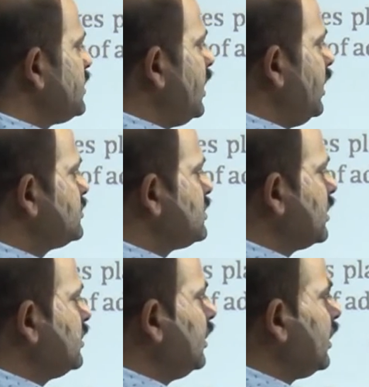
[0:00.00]
J
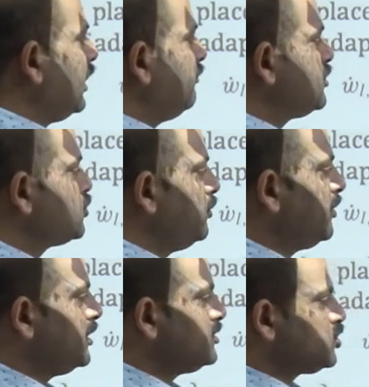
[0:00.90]
signal and which is going to
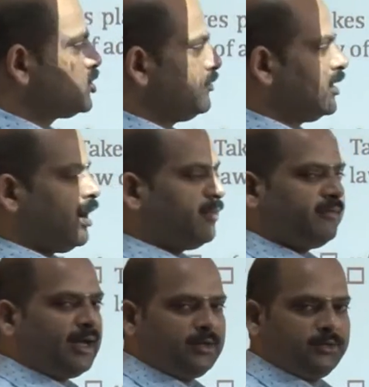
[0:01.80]
be consisting of the gamma
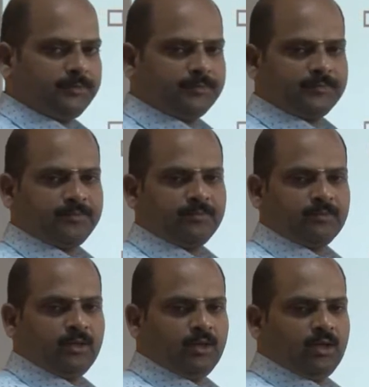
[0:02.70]
value
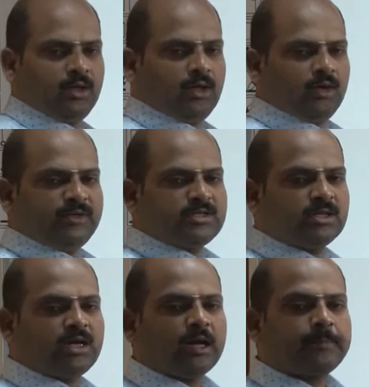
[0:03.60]
which
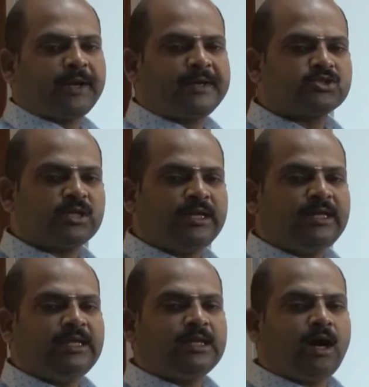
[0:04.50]
incorporates the
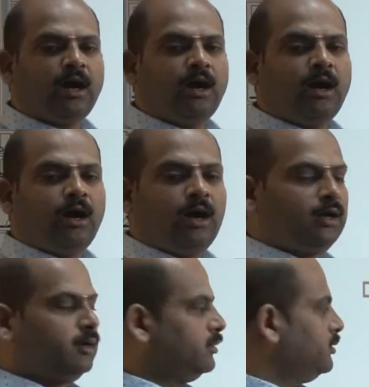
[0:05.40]
leaning
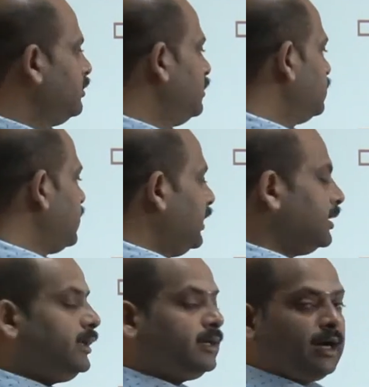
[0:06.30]
the
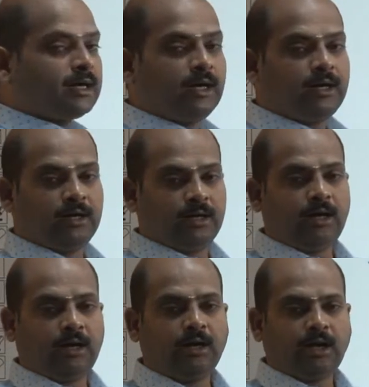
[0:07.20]
learning
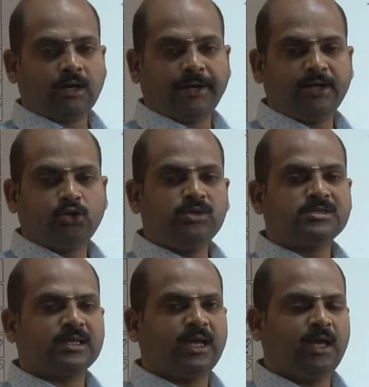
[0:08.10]
uh, according to
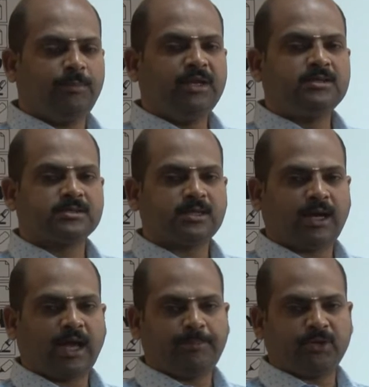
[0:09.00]
this Hebbian
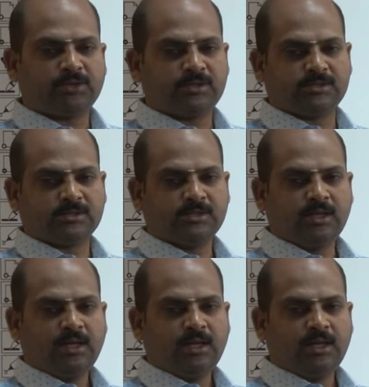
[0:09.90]
hypothesis